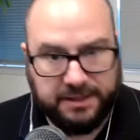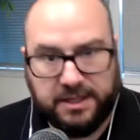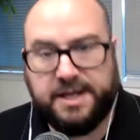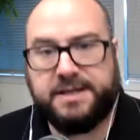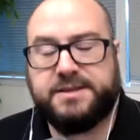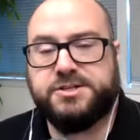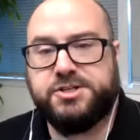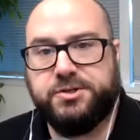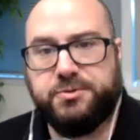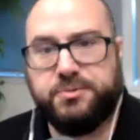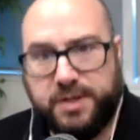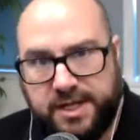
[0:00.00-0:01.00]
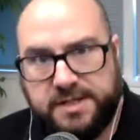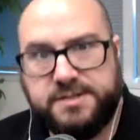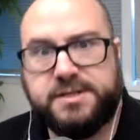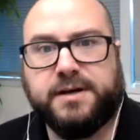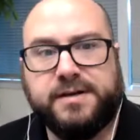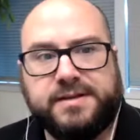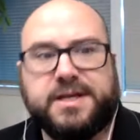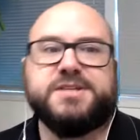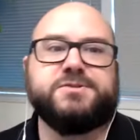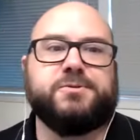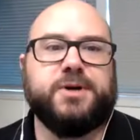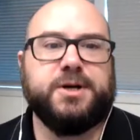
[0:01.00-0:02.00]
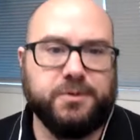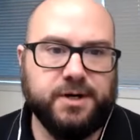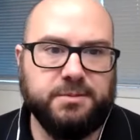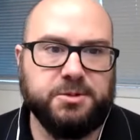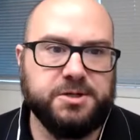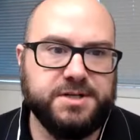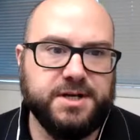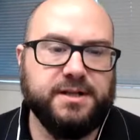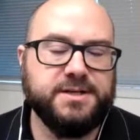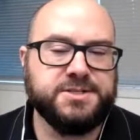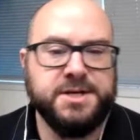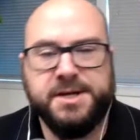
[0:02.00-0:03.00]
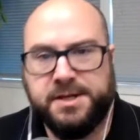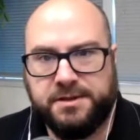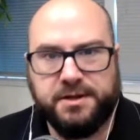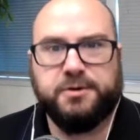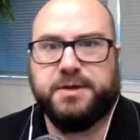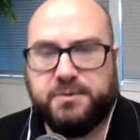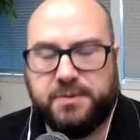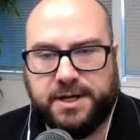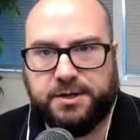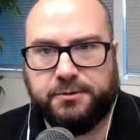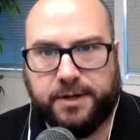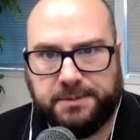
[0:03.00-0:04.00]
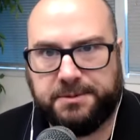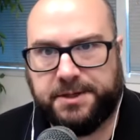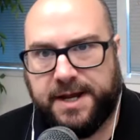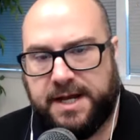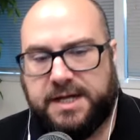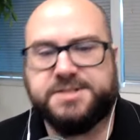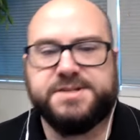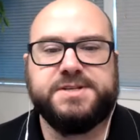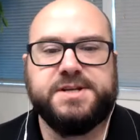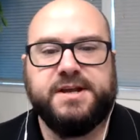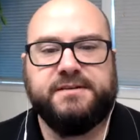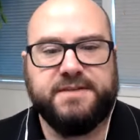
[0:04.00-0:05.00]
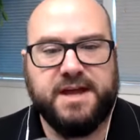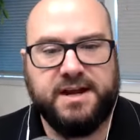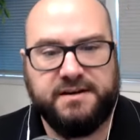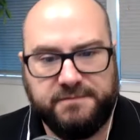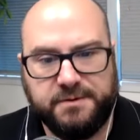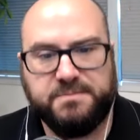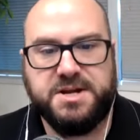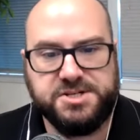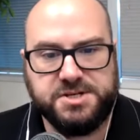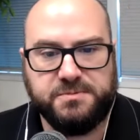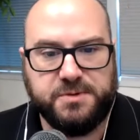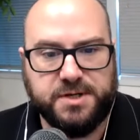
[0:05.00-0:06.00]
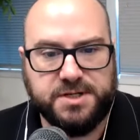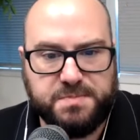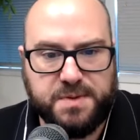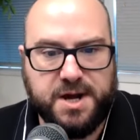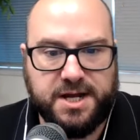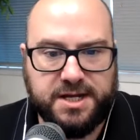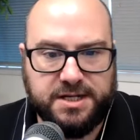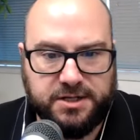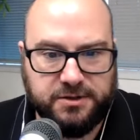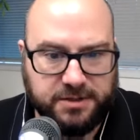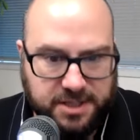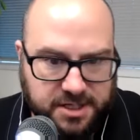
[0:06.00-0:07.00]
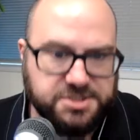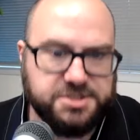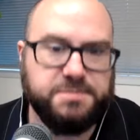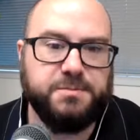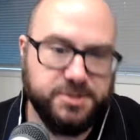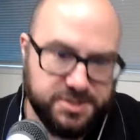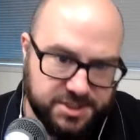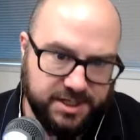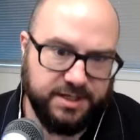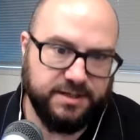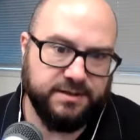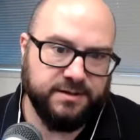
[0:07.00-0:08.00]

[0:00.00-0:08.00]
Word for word: I like that you, in telling that story, were able to tell us the only way you were able to access any of that information was by your customer saying,